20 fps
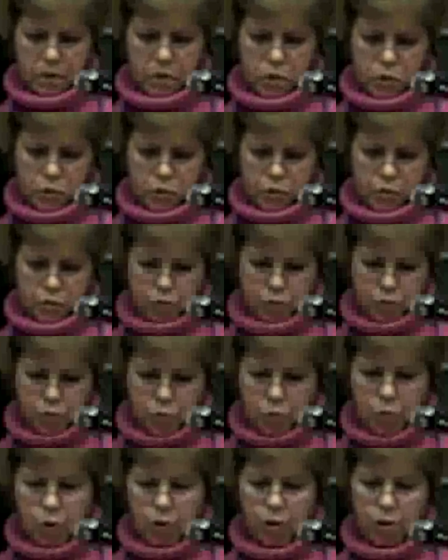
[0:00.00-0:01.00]
to
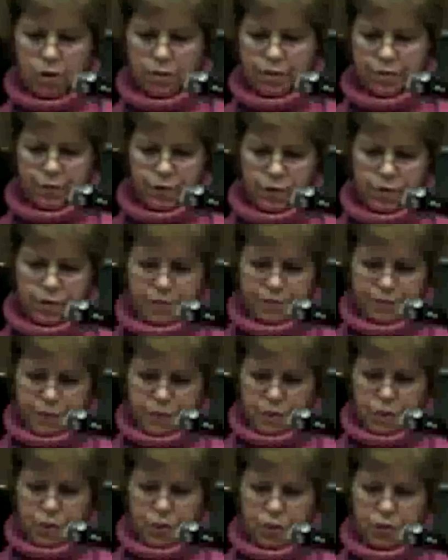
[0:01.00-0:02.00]
work for the
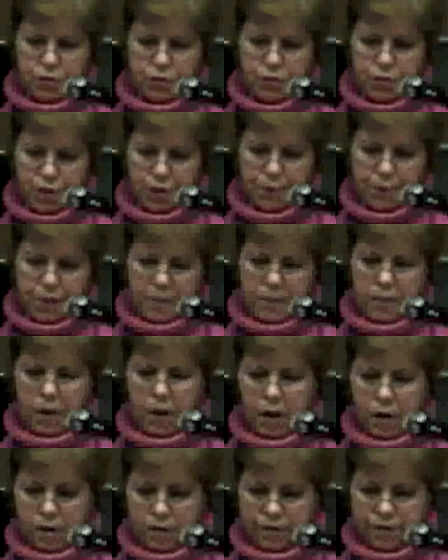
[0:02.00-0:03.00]
future dreaming
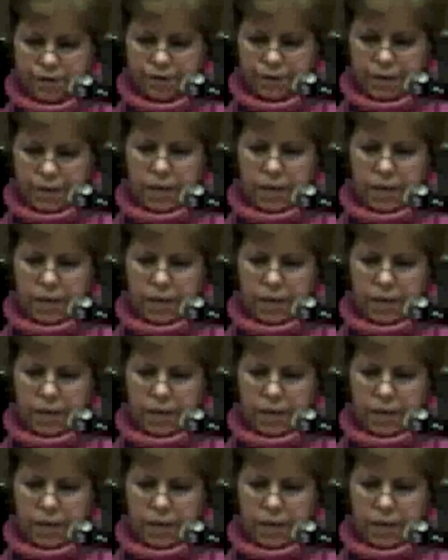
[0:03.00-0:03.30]
of